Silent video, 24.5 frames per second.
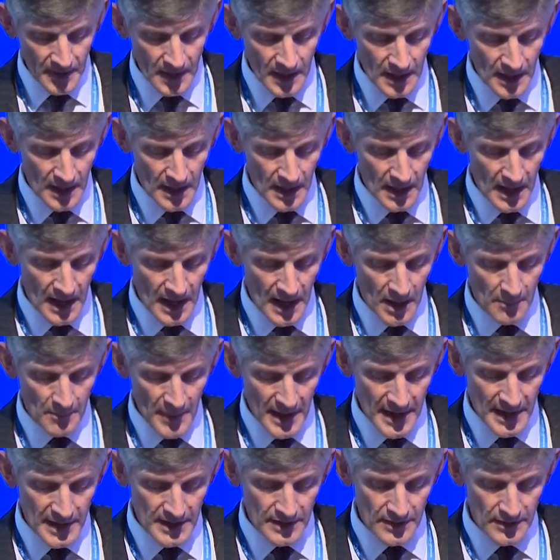uh, our
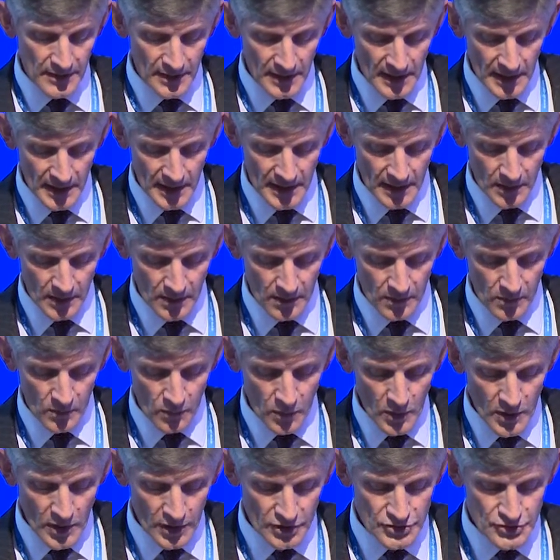main
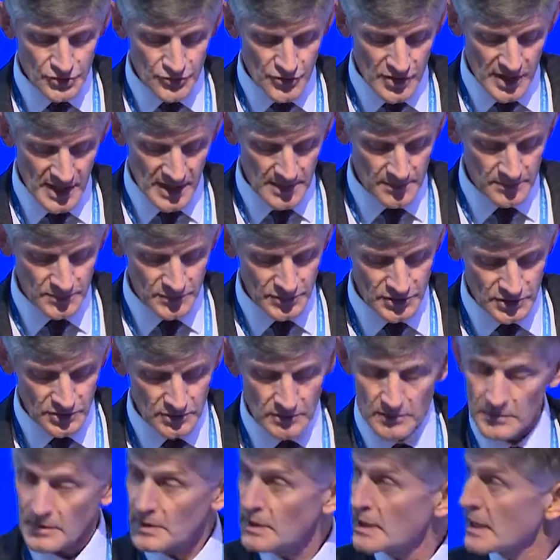work
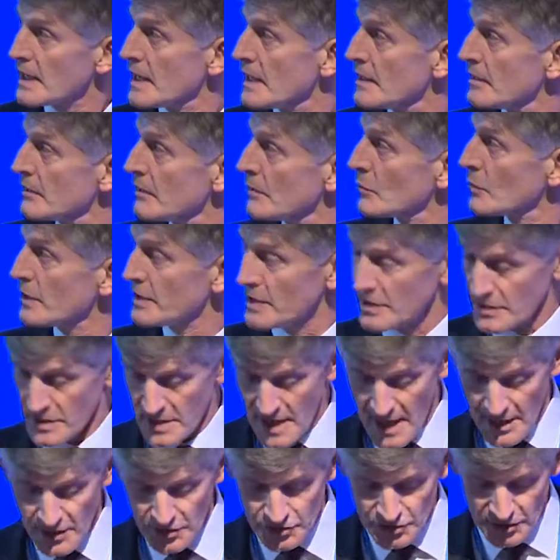streams in, within
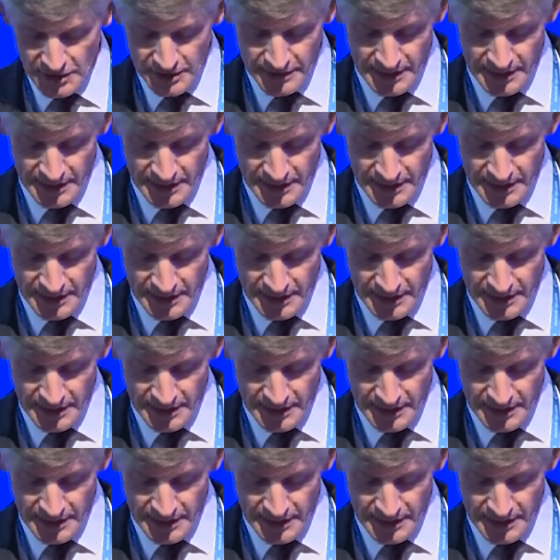the energy